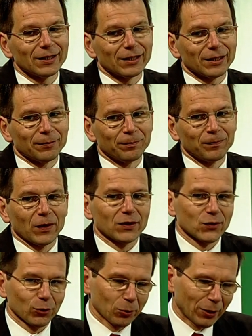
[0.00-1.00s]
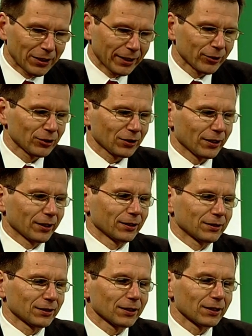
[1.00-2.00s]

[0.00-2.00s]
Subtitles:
So we went out and